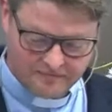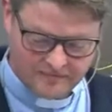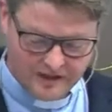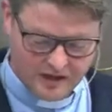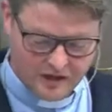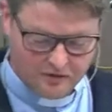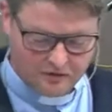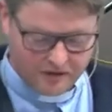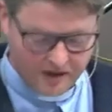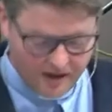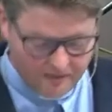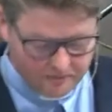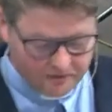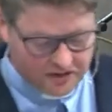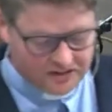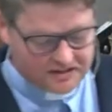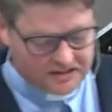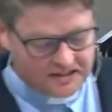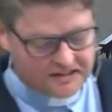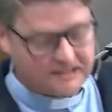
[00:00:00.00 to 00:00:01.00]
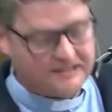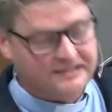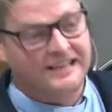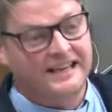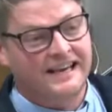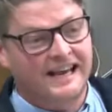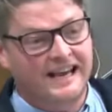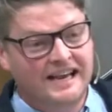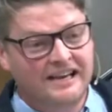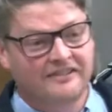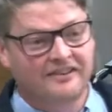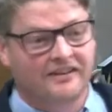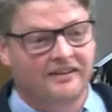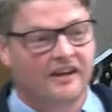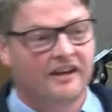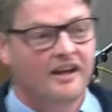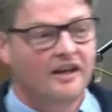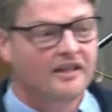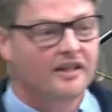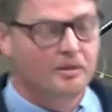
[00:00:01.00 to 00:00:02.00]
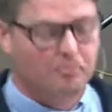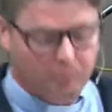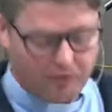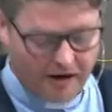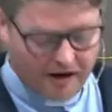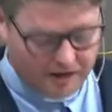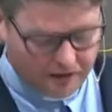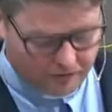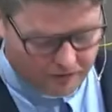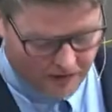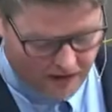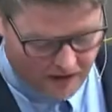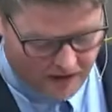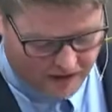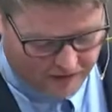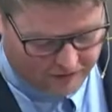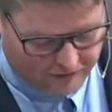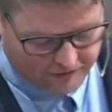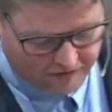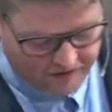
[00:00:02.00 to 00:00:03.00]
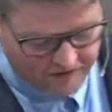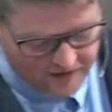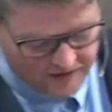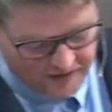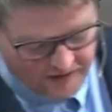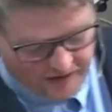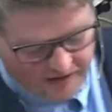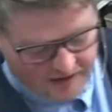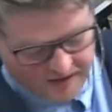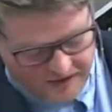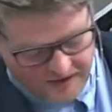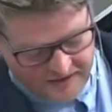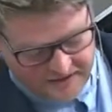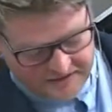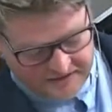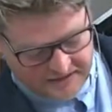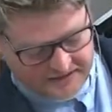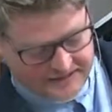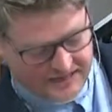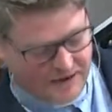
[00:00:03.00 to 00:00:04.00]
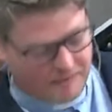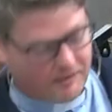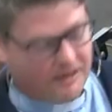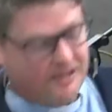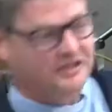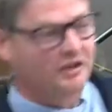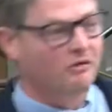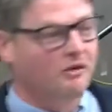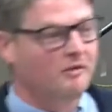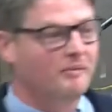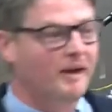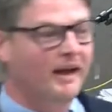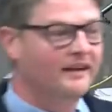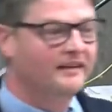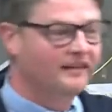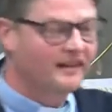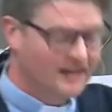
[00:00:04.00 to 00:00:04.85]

You've come to Jesus and eaten the bread of life. Here's the sandwich that we made